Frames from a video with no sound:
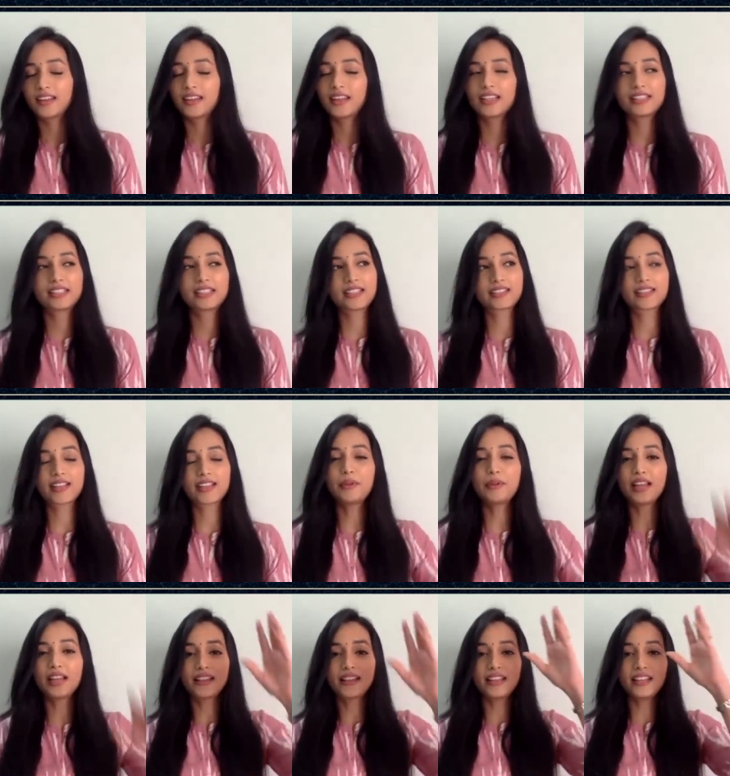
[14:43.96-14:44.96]
Yes, yes. I mean,
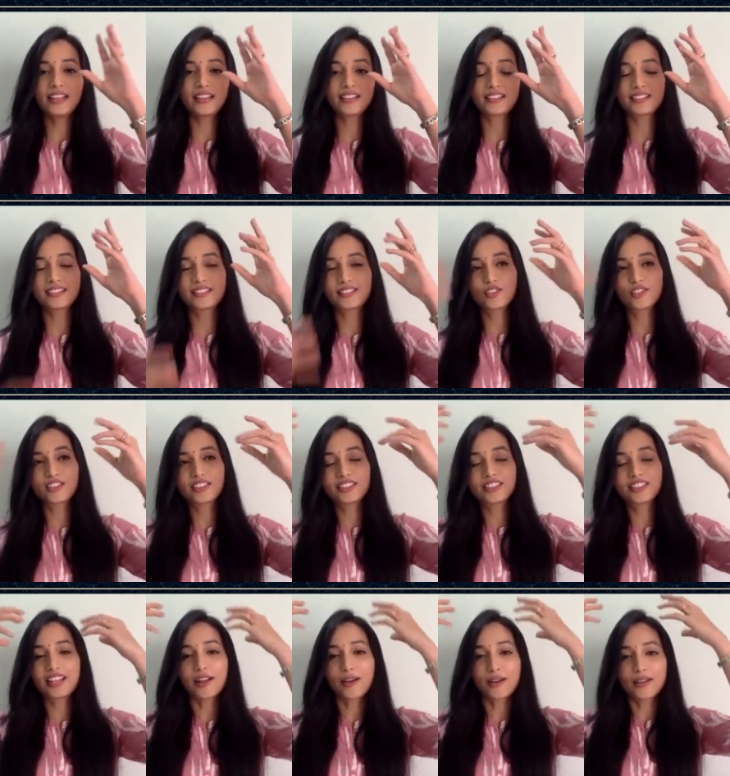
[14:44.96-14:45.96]
I think so.
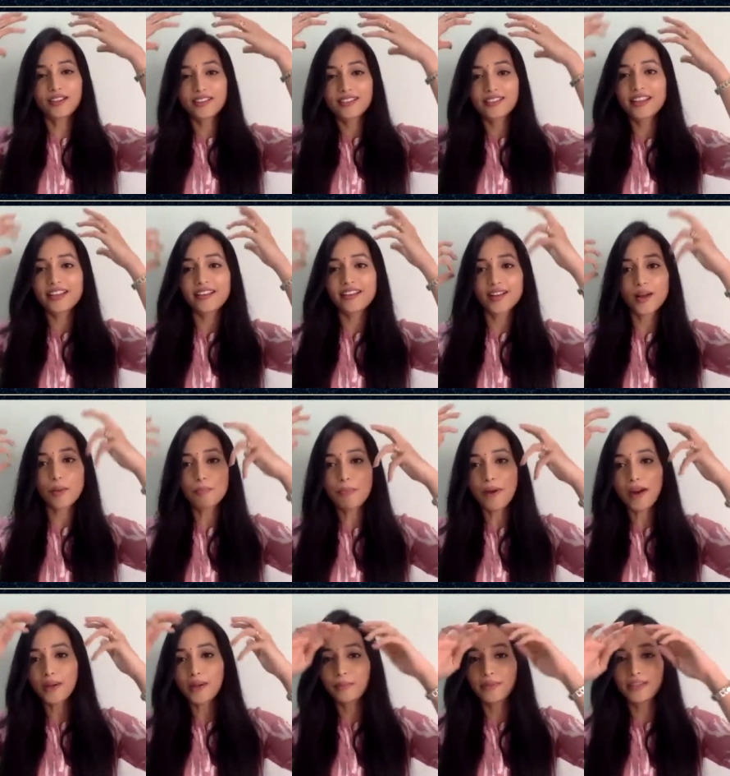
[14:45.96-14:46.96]
There are there are
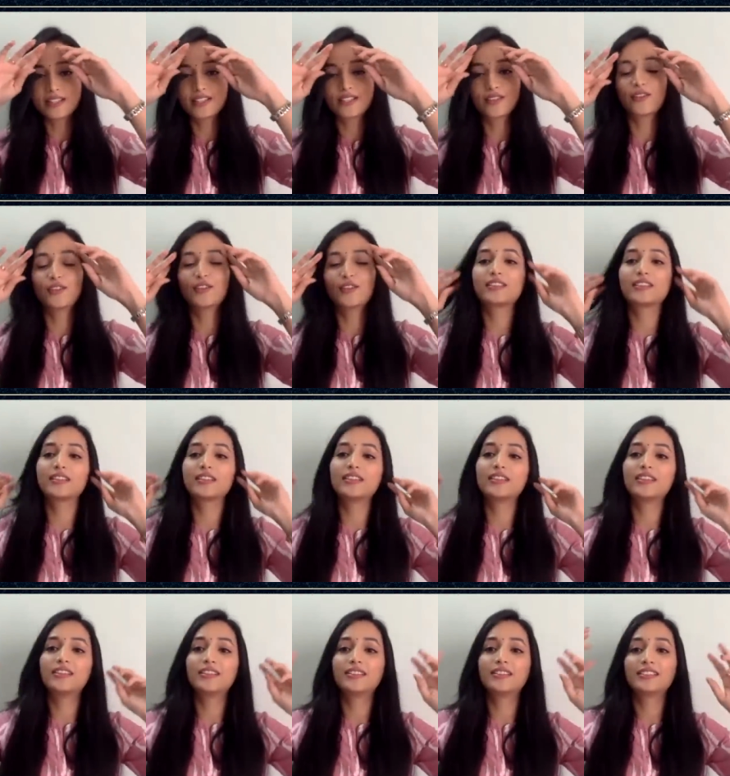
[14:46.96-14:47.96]
compartments, you know, the
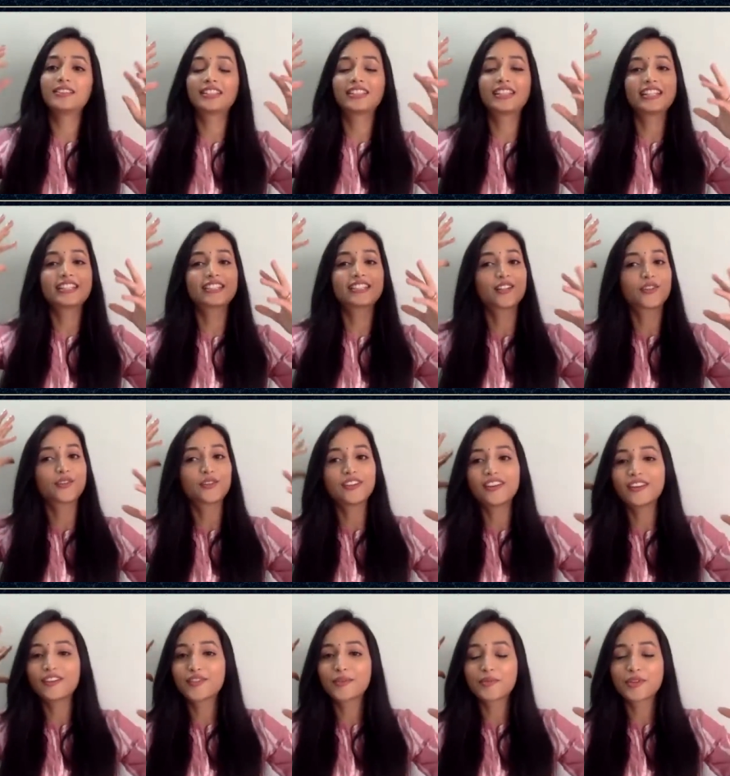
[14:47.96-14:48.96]
the things that you
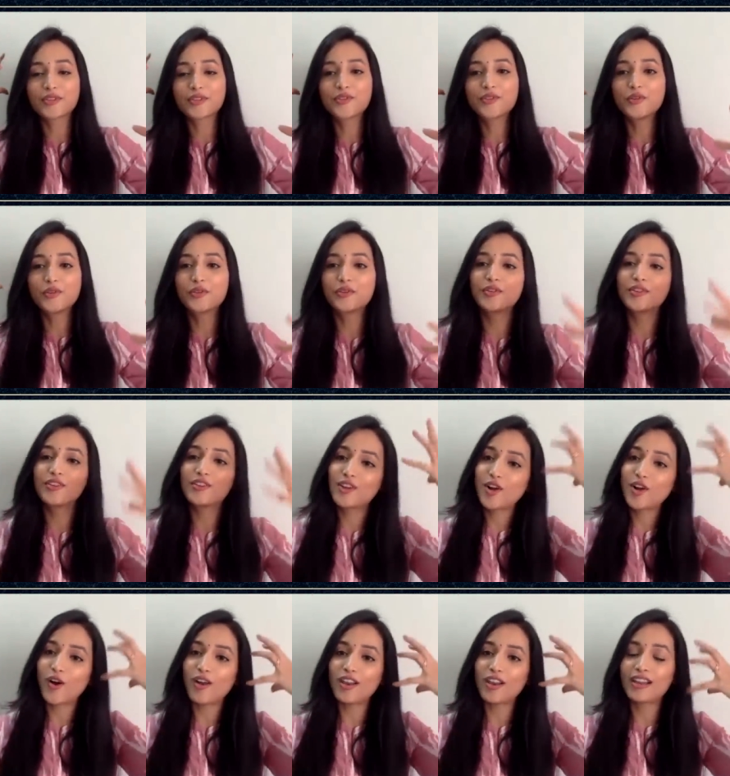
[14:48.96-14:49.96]
learn from your school,
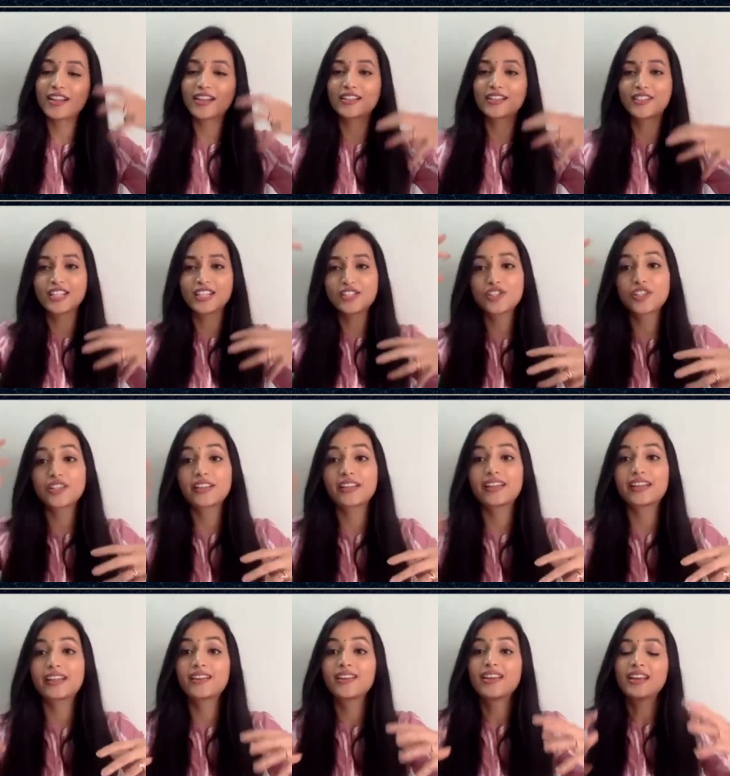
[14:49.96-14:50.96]
college,
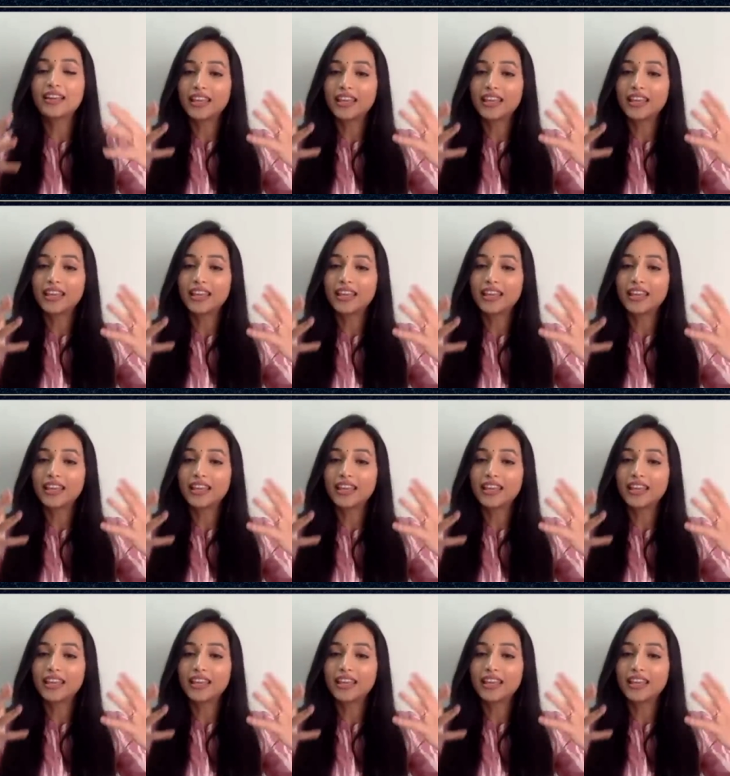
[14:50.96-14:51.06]
engineering.